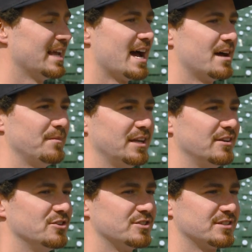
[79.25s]
Yeah, I mean,
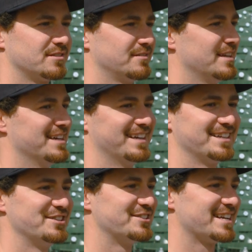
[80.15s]
you just
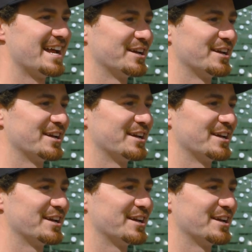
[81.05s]
kind